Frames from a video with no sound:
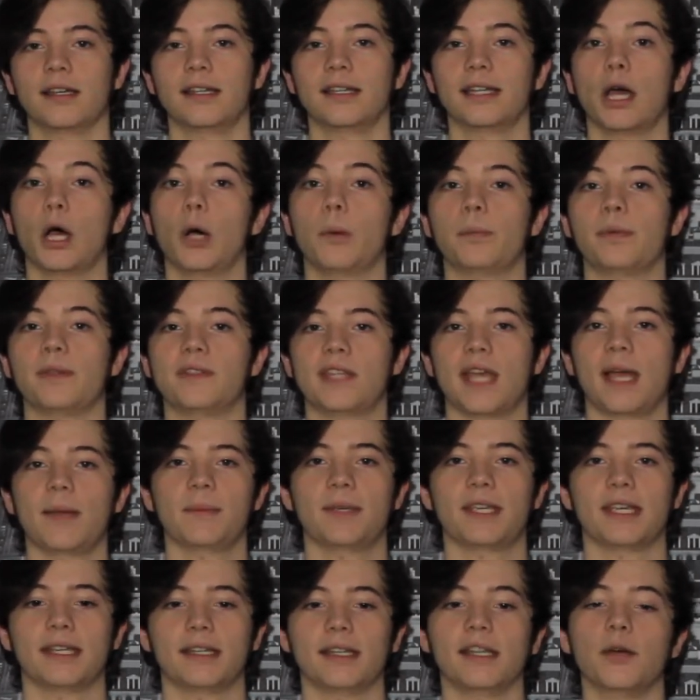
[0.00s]
Now in
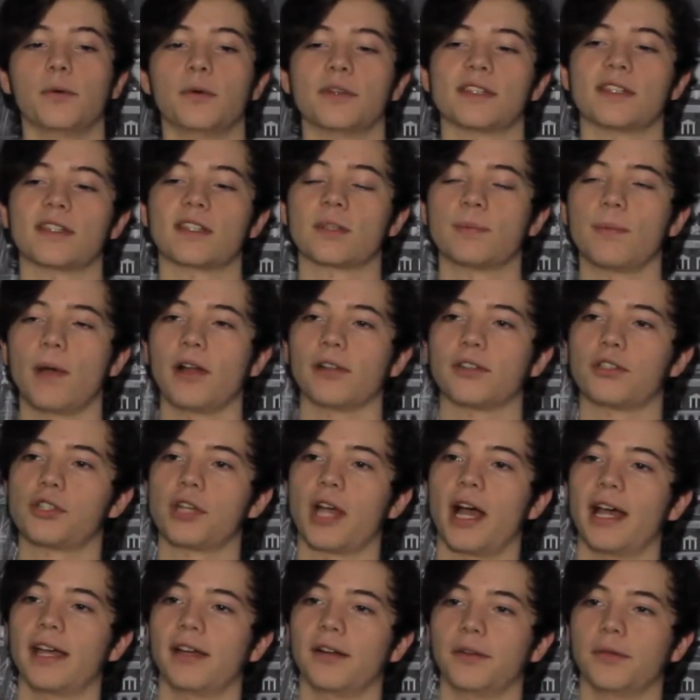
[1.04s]
Potemkin, it was a small
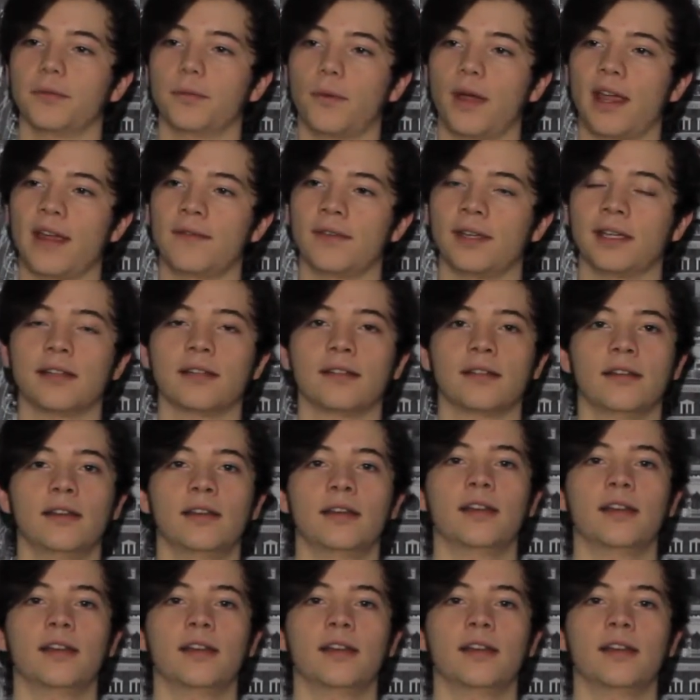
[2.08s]
child waving,